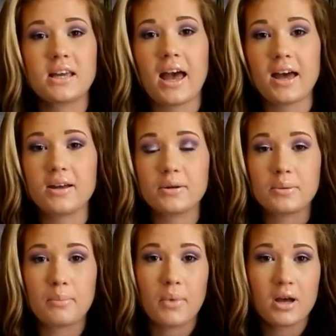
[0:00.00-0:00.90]
had
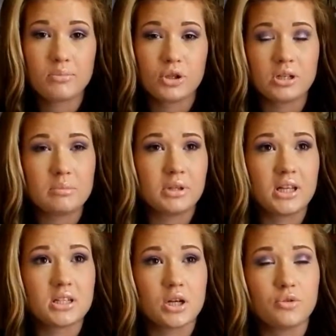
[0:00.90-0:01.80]
my Beauty
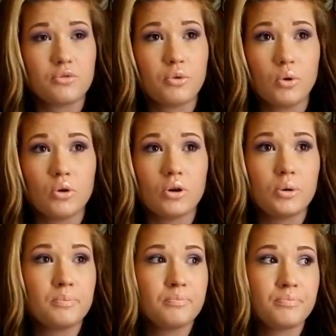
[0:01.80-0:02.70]
Blender for,
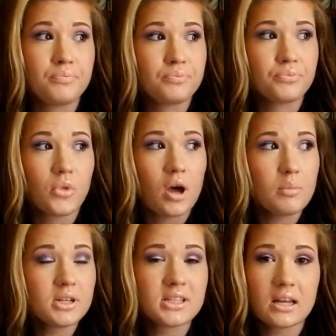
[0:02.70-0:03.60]
I'm
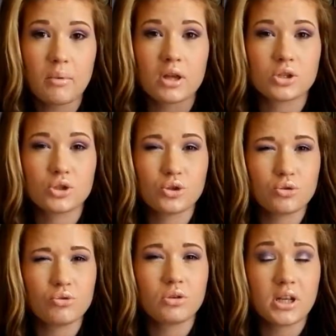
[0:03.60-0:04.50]
going to say about
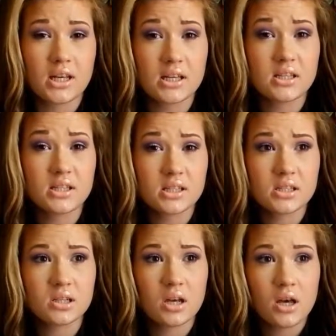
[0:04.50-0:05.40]
2 years.
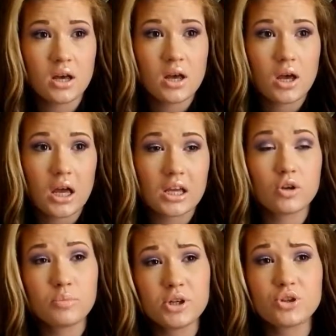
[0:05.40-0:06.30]
It
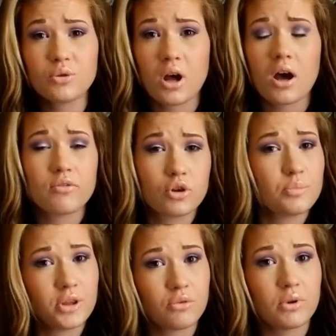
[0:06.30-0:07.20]
could be 2.5, it could
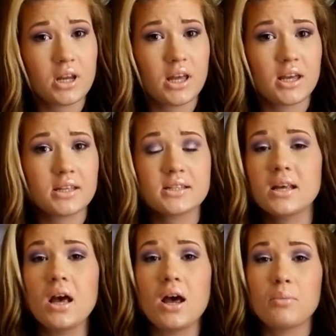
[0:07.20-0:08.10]
be 3 years.
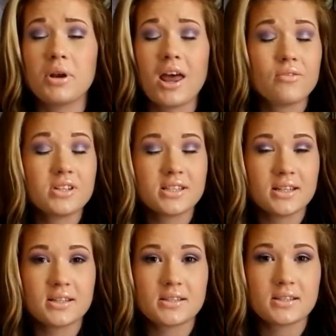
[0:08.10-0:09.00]
But ever
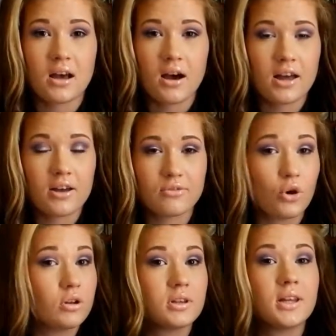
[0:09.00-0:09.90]
since I have
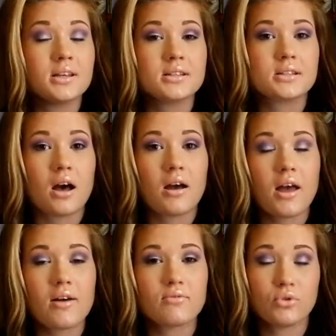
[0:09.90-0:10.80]
gotten this, I
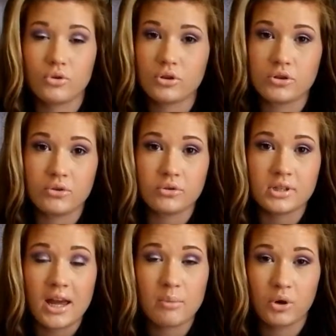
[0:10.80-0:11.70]
have not used
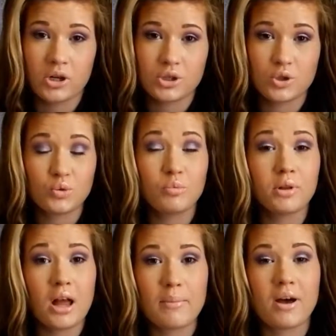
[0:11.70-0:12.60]
a brush to
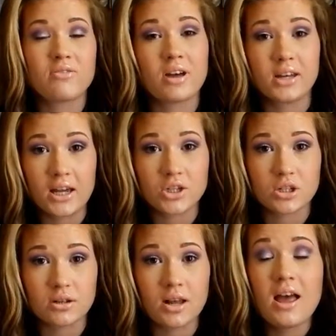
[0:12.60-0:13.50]
apply my foundation.
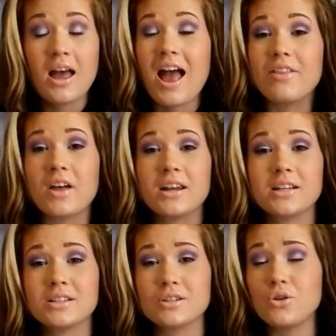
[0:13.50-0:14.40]
And that
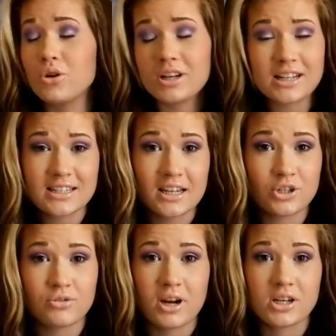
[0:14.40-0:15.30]
is not an
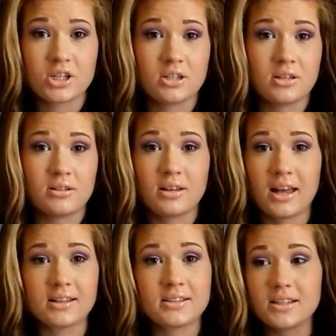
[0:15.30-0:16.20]
exaggeration.
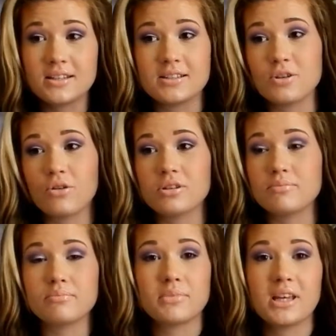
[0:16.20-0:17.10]
That is not
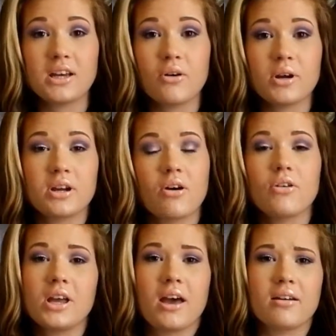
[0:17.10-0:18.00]
me going, oh
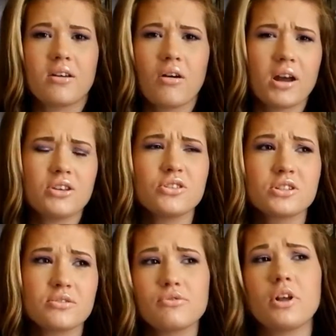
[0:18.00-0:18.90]
yeah, no, I
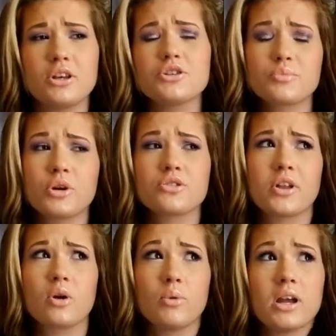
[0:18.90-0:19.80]
used a brush for
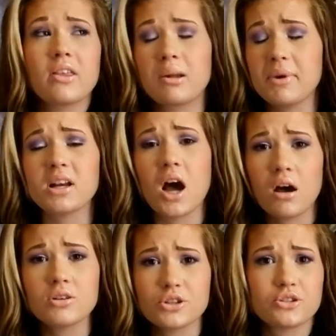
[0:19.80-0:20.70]
like a week, and then I'm like, no,
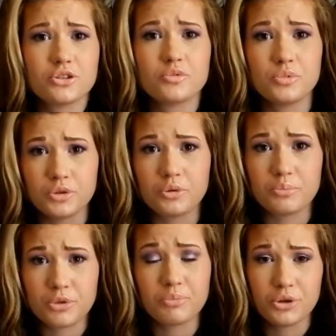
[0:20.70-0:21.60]
I'll just use
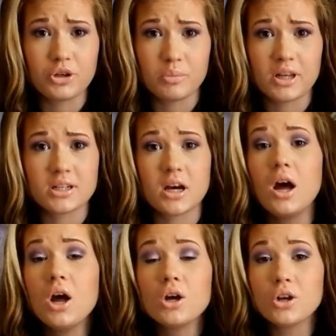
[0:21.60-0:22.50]
the Beauty Blender.
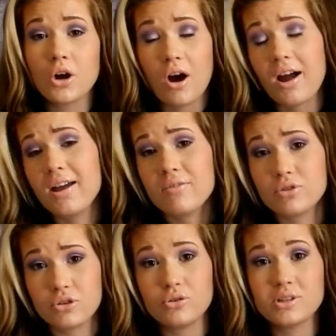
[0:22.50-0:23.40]
No, I have
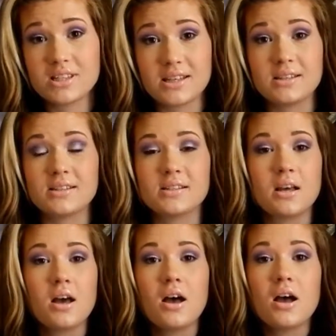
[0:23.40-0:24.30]
used this
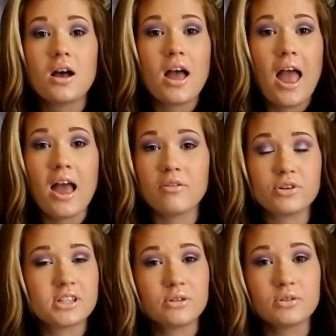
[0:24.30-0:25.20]
every
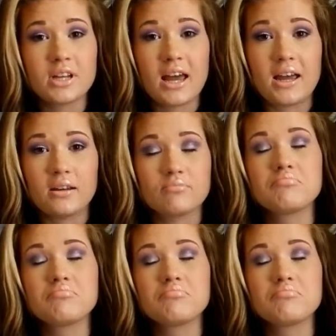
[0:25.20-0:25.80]
single day